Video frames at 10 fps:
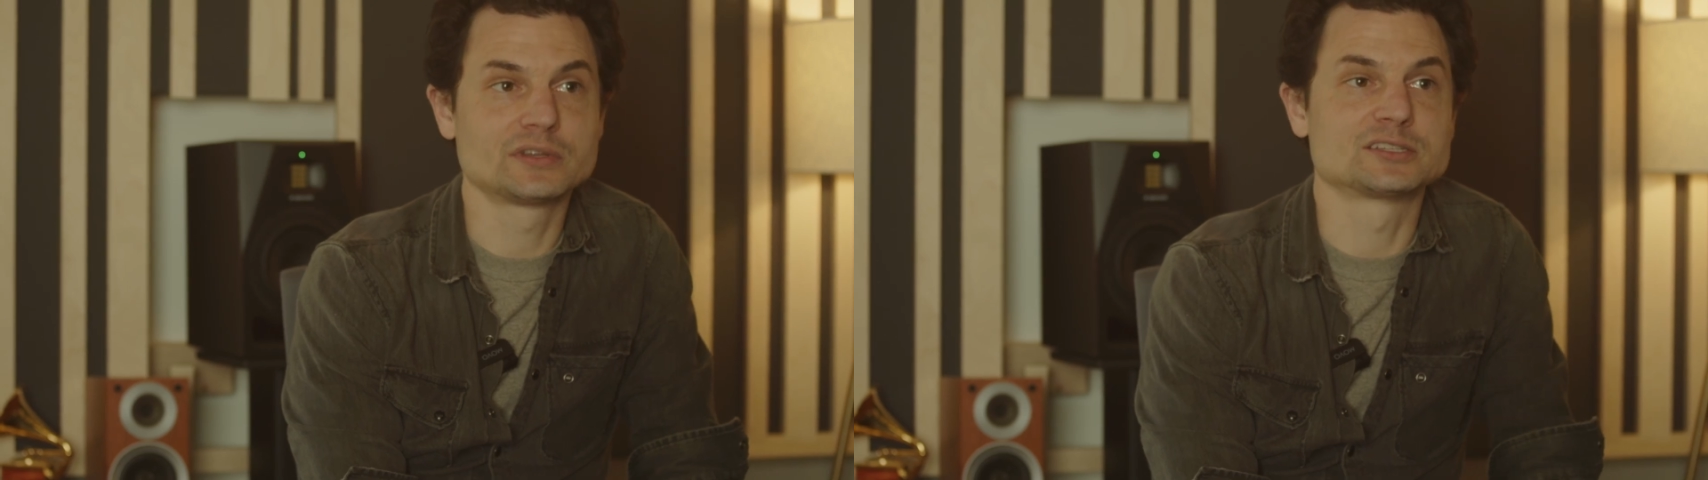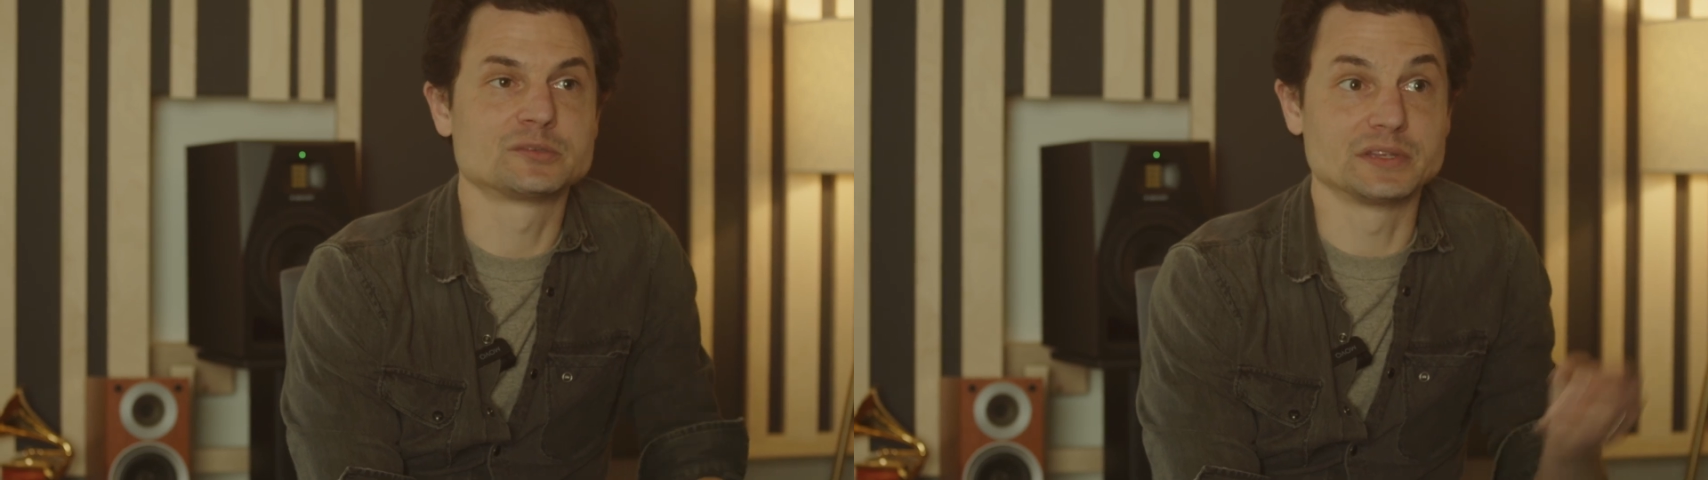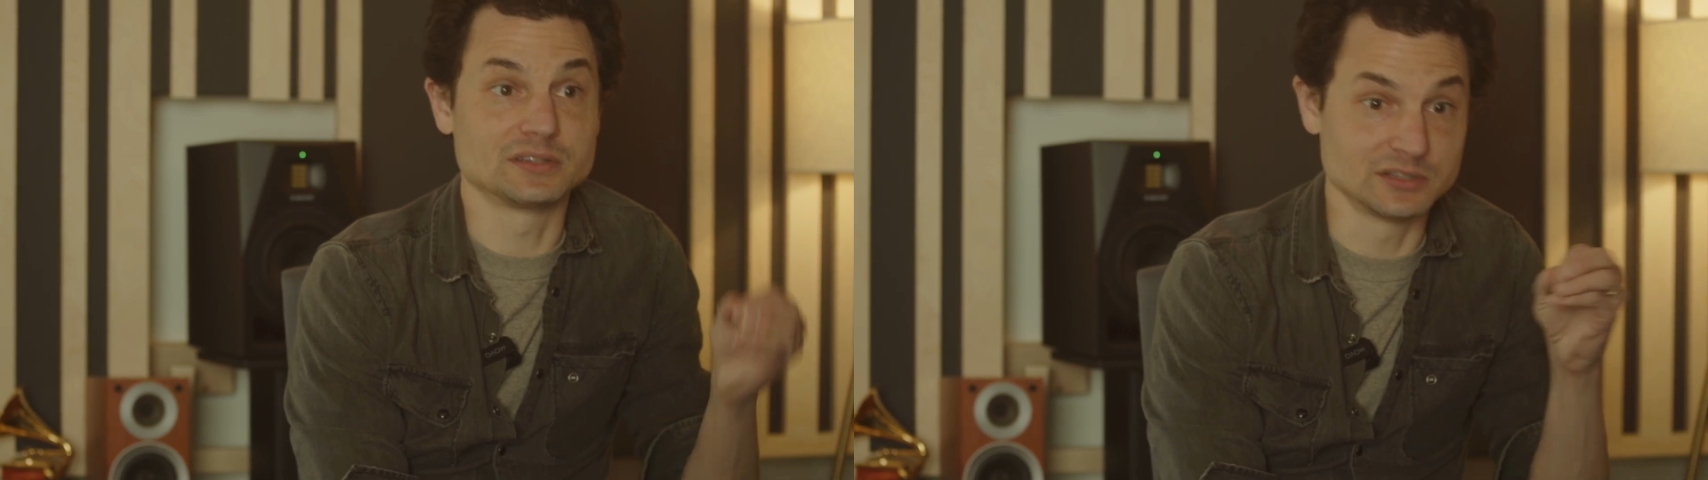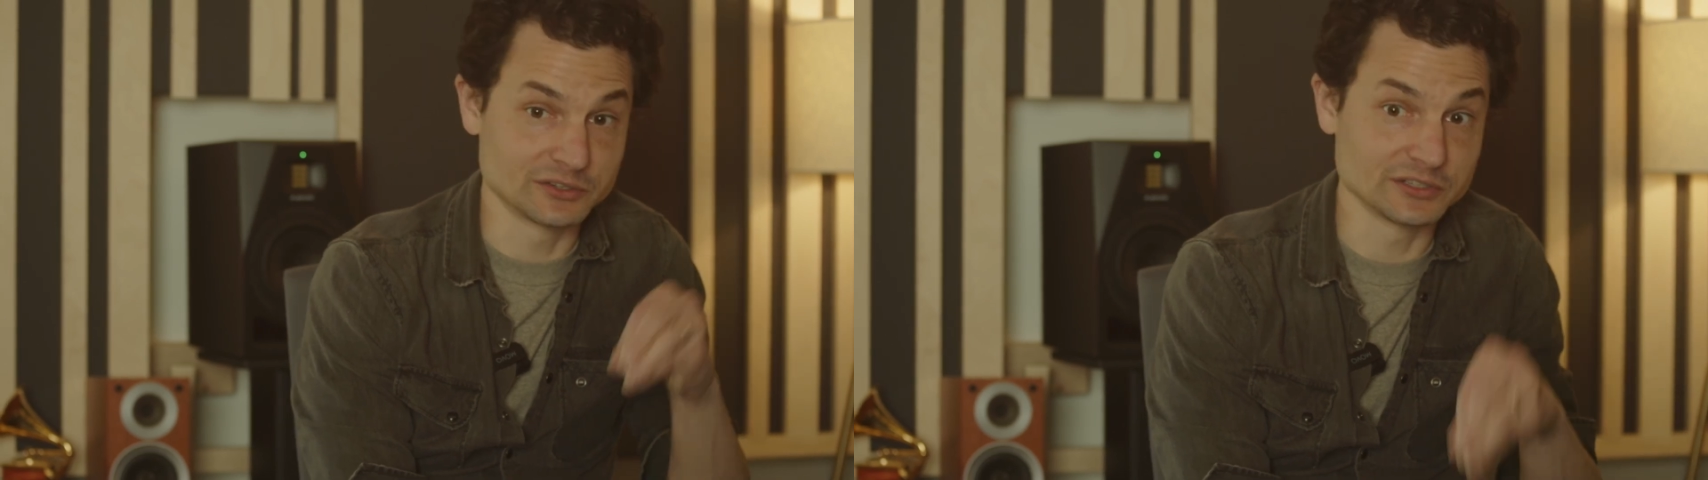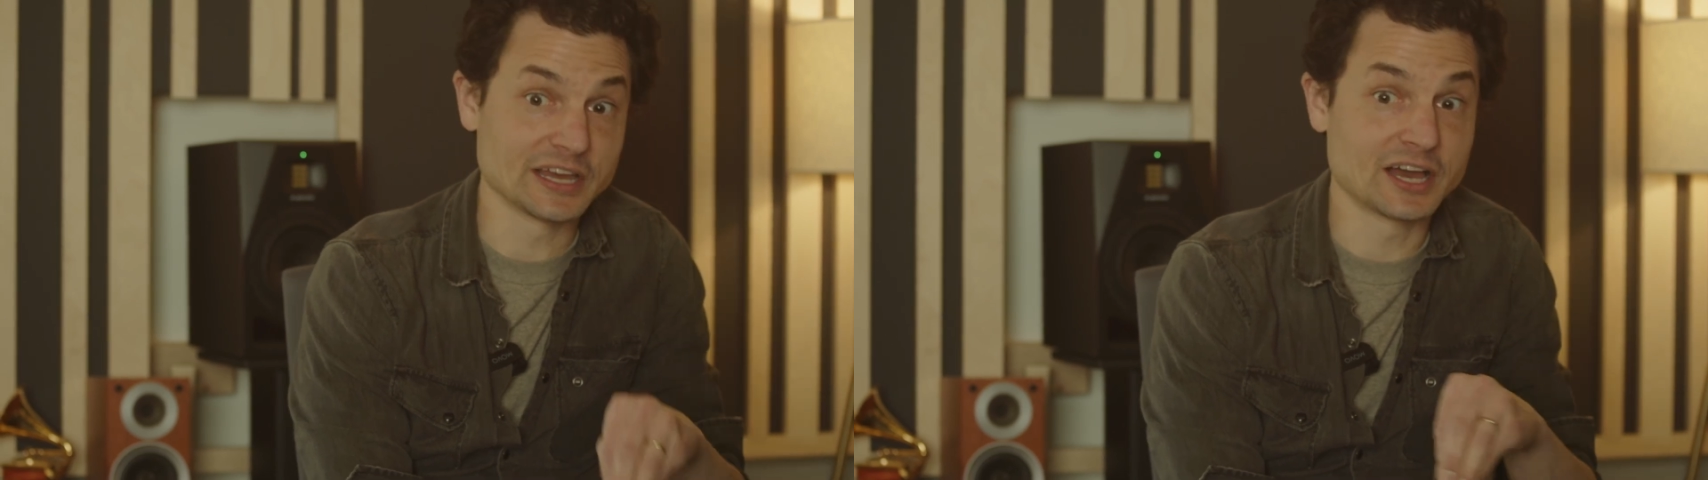has to be
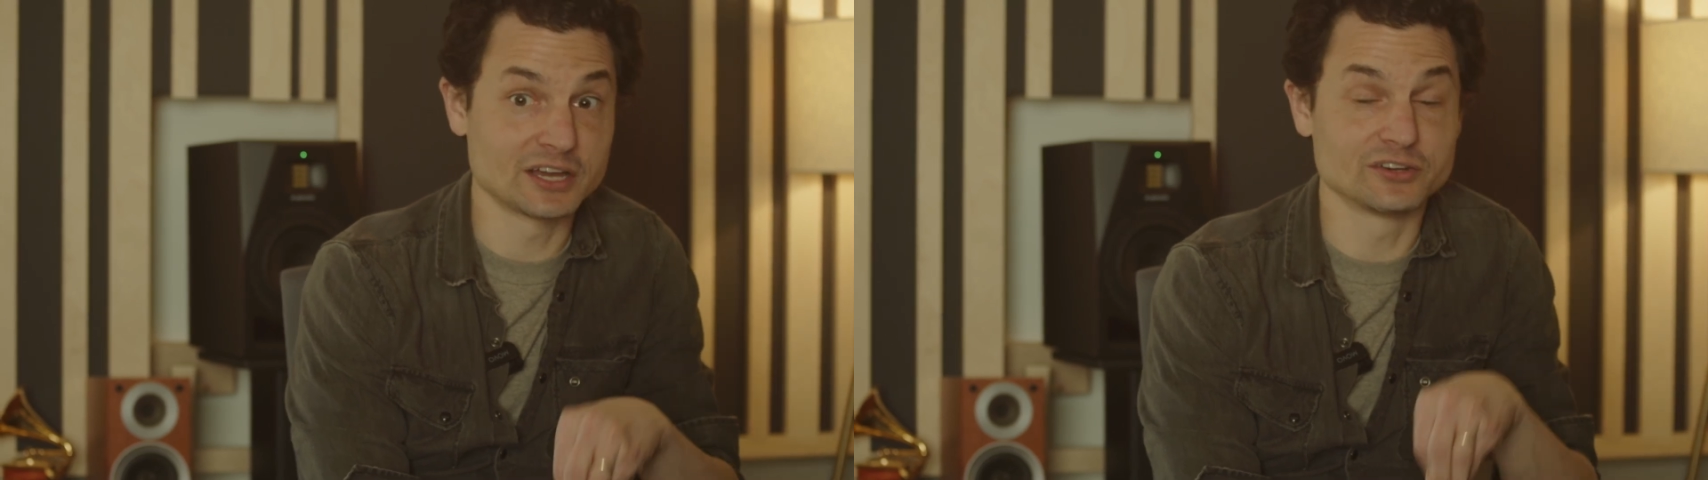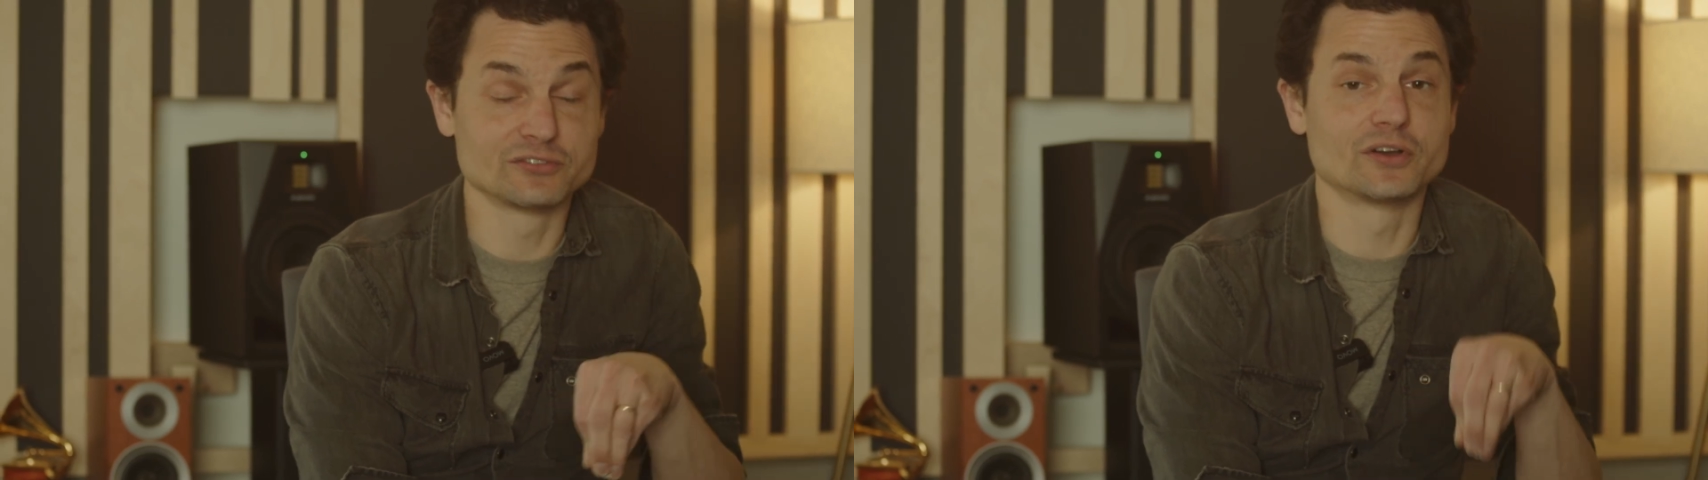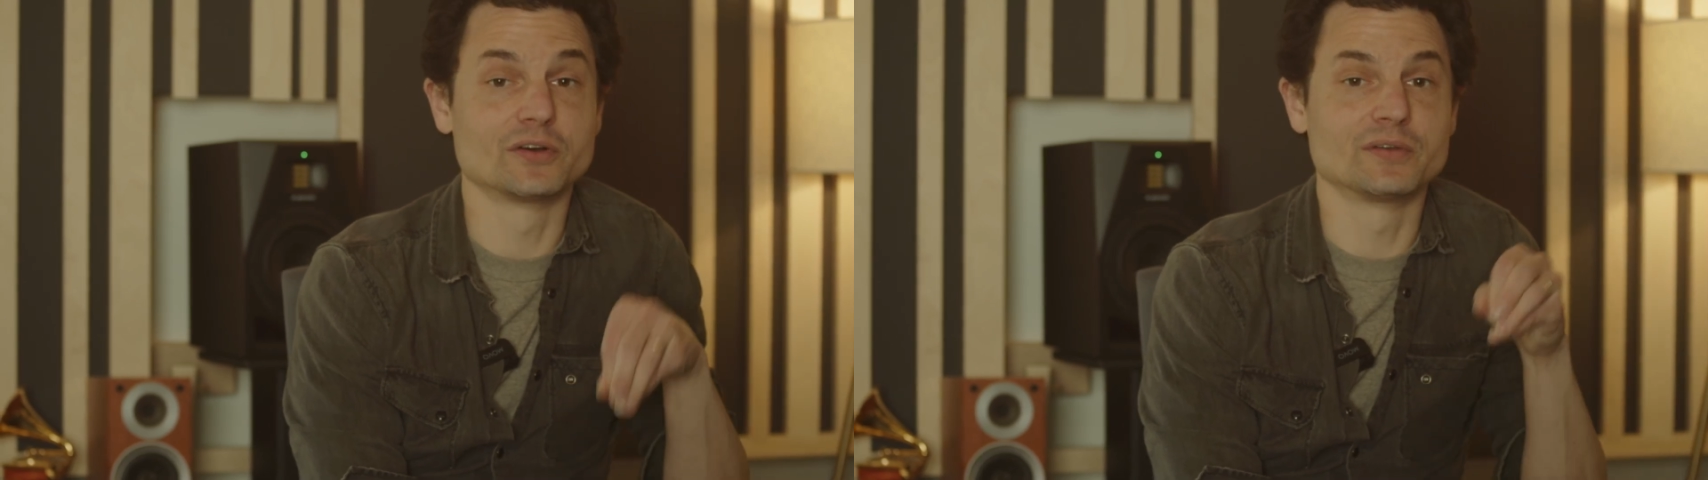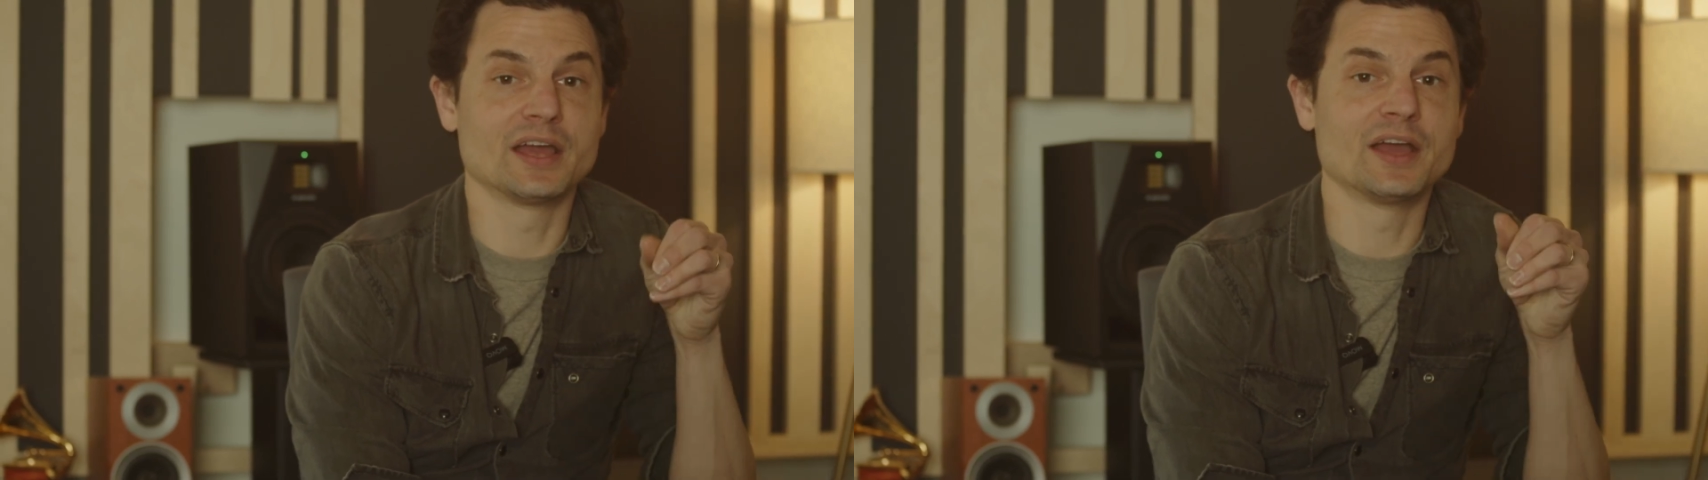literally on your phone,